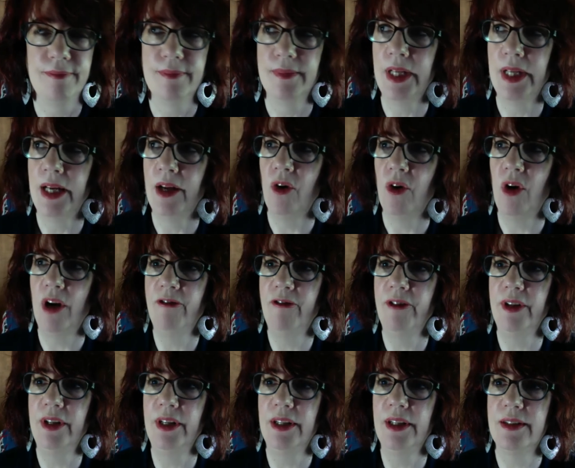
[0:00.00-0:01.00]
And
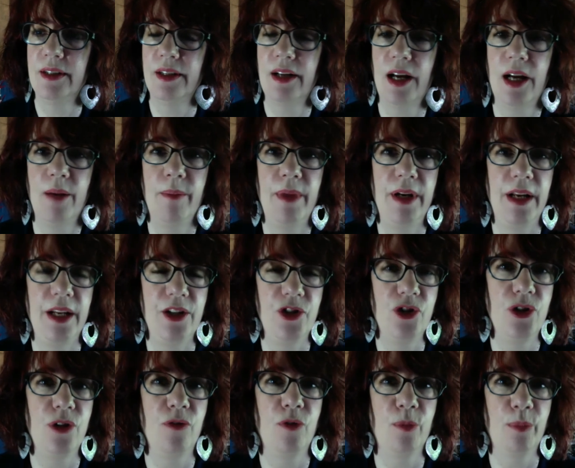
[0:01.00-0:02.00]
often it's a
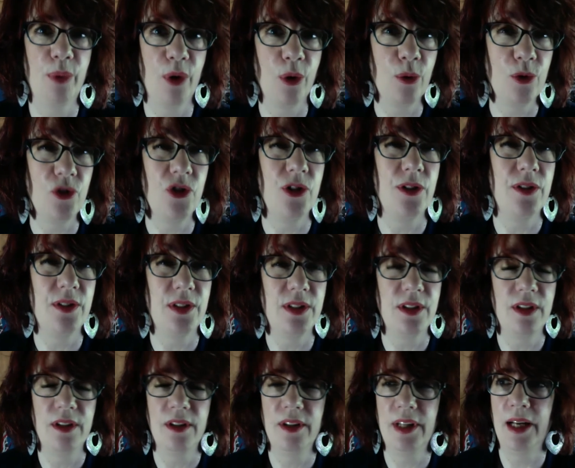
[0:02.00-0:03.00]
combination of approaches
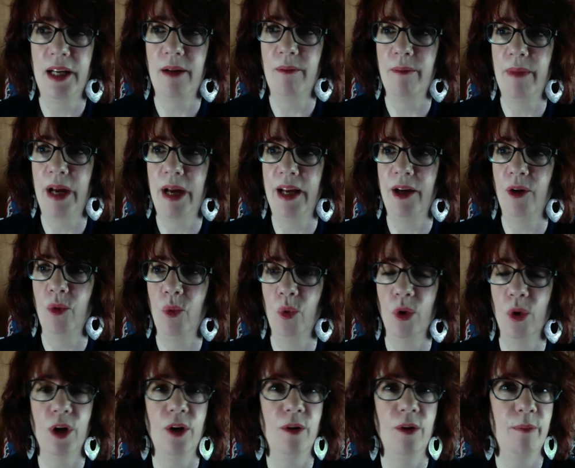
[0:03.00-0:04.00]
that might
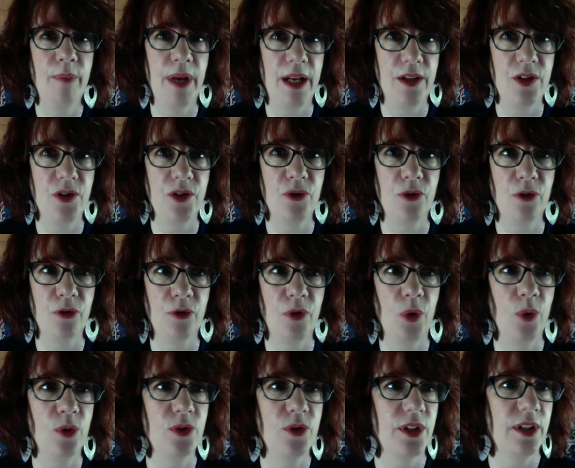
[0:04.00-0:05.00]
work best for
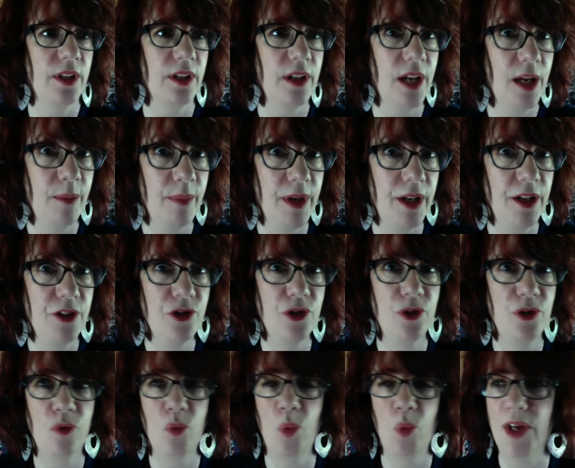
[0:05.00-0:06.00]
folks, like a combination
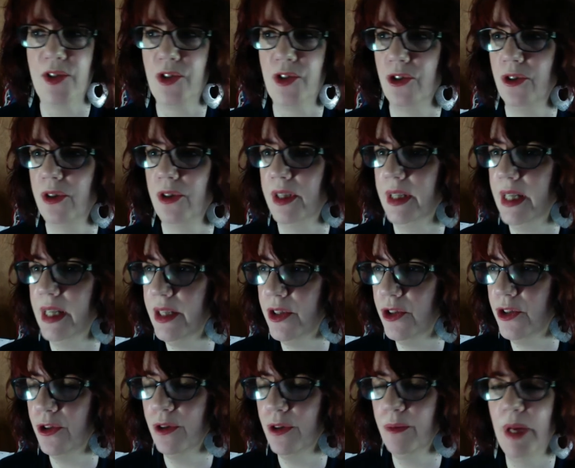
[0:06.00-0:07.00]
of Western and
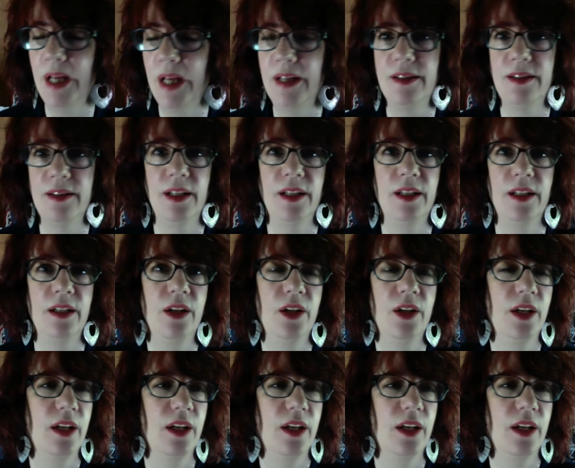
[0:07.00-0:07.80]
Eastern medicine.